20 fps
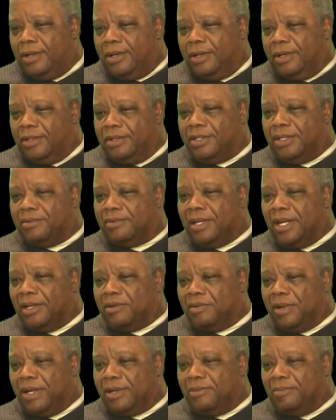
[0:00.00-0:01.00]
sometimes
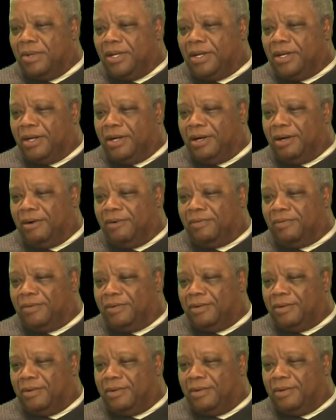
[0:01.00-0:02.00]
we have to be
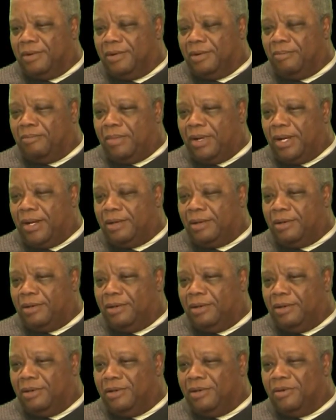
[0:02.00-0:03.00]
careful about
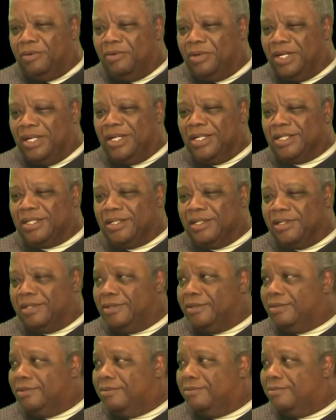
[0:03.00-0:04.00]
who we listen
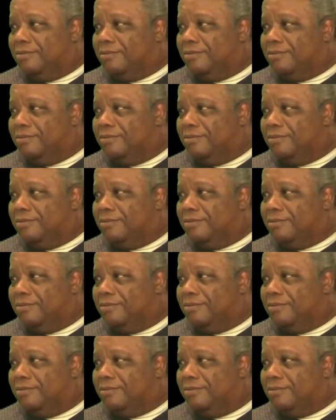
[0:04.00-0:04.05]
to.